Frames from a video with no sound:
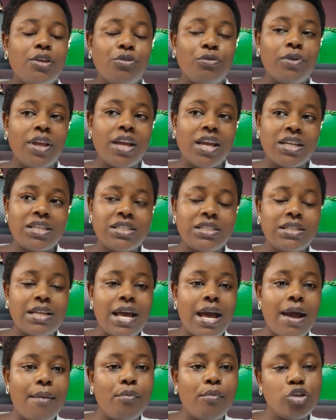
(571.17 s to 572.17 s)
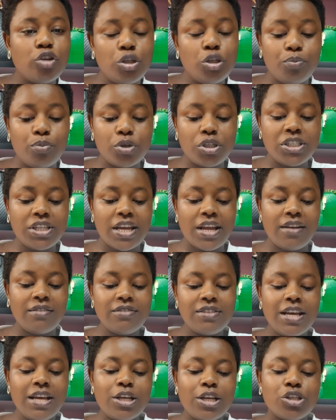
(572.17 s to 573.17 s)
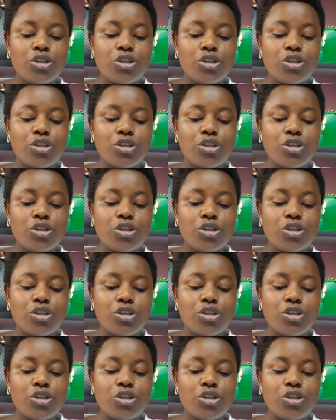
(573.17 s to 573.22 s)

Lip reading: you get multiple shelves.